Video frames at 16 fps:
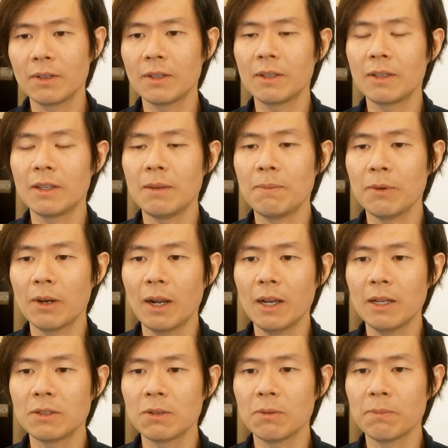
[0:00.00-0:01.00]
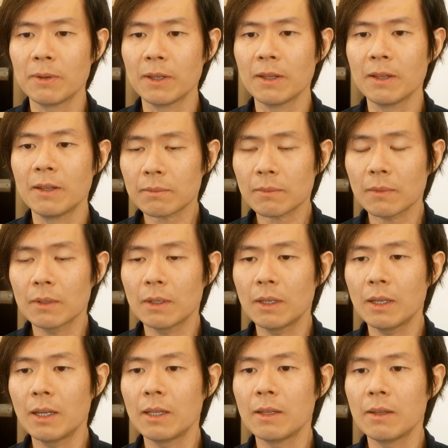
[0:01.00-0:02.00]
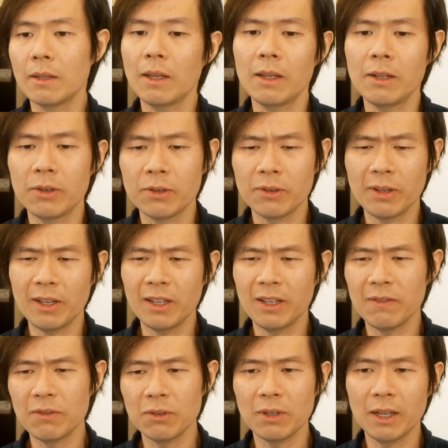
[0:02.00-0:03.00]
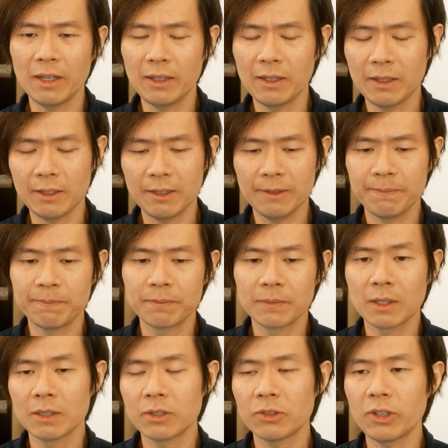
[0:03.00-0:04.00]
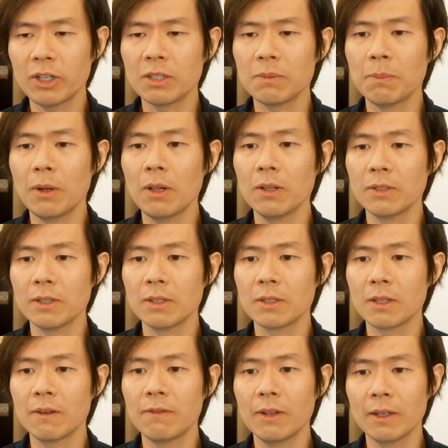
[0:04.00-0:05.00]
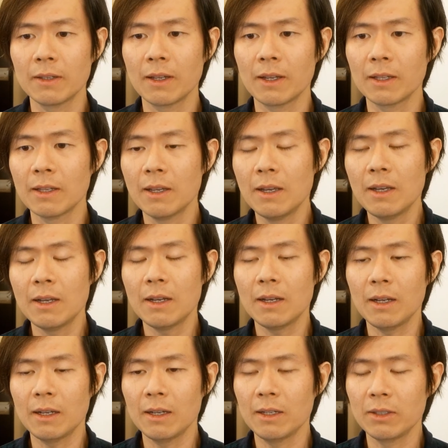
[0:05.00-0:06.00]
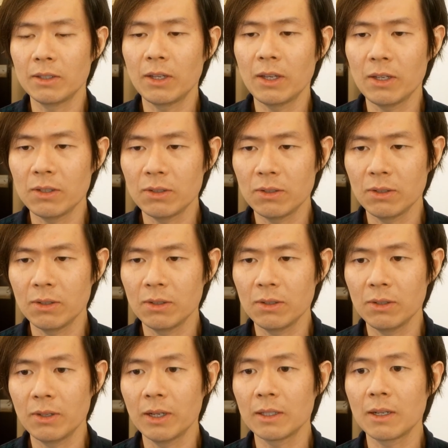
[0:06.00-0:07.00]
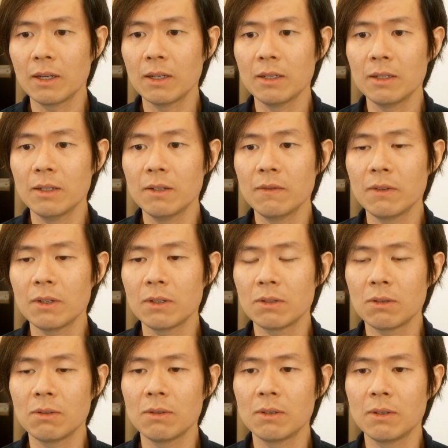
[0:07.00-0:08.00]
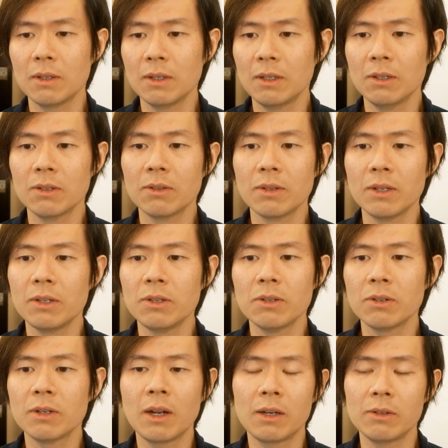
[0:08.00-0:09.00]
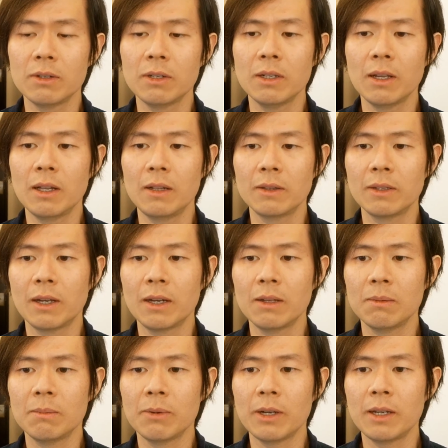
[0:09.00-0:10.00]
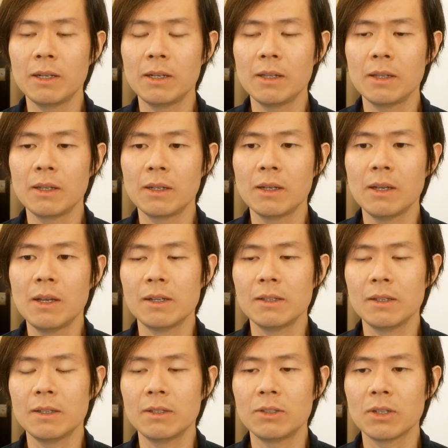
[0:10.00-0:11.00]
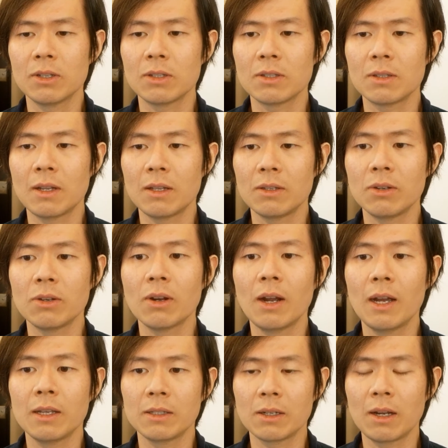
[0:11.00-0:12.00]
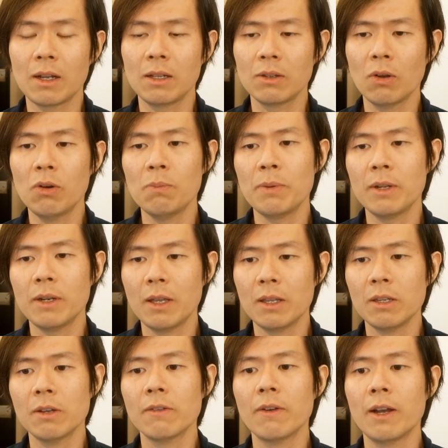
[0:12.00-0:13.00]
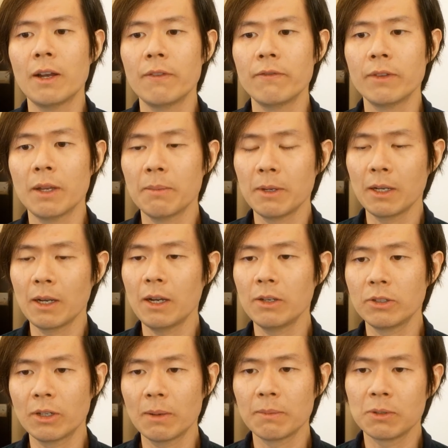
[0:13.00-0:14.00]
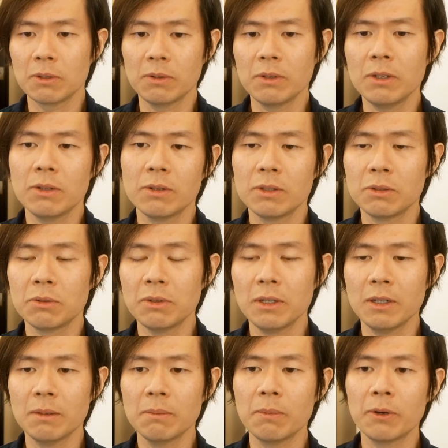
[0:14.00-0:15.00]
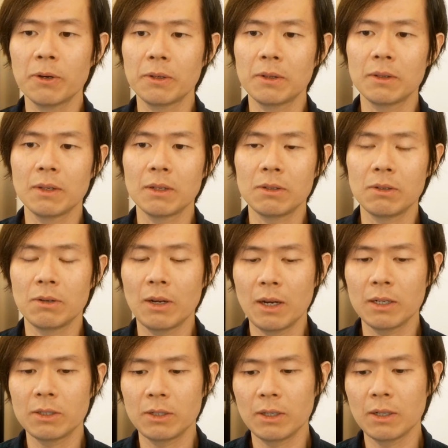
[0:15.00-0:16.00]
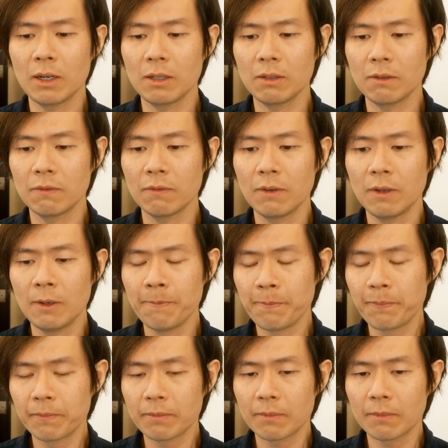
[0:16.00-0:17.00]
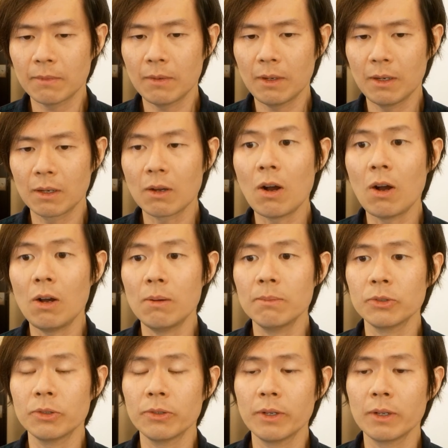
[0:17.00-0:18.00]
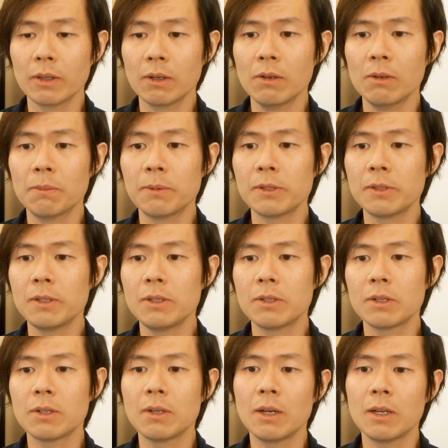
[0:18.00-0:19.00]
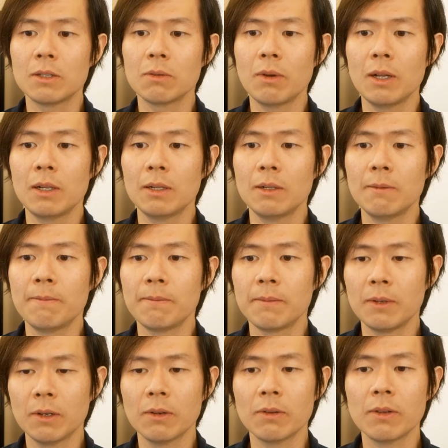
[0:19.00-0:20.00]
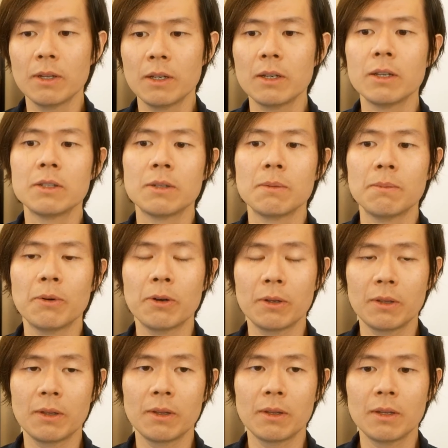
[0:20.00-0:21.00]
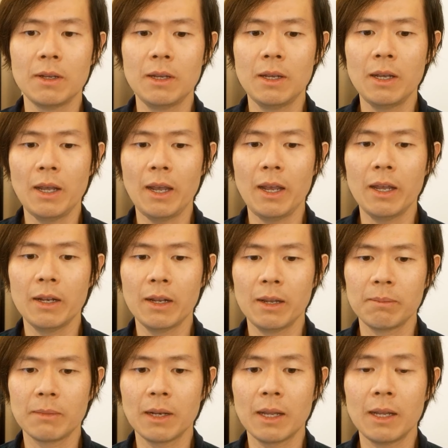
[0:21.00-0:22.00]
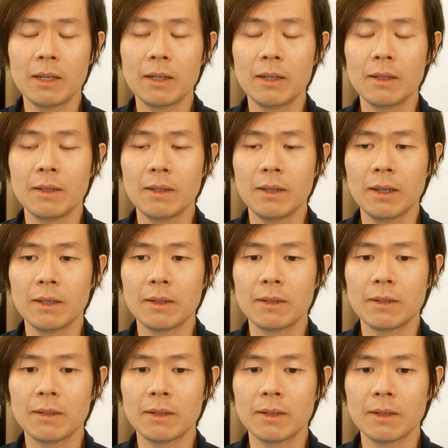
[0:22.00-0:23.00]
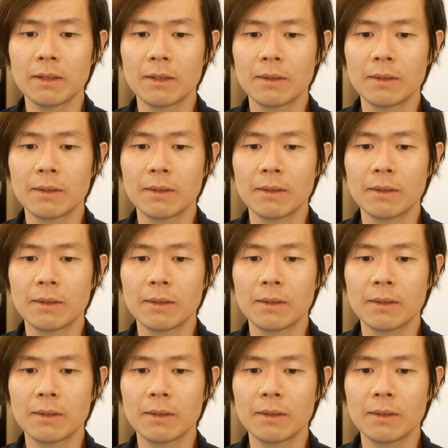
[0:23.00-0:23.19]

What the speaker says: keep your eyes open, and they give you like stress balls and stuff like that in case you get kind of nervous. So you're not really held down by anything, just that your eyes are held open and you have numbing eye drops. So it's really important that you're actually kind of calm during the whole procedure as well. It is important, and I'm glad that the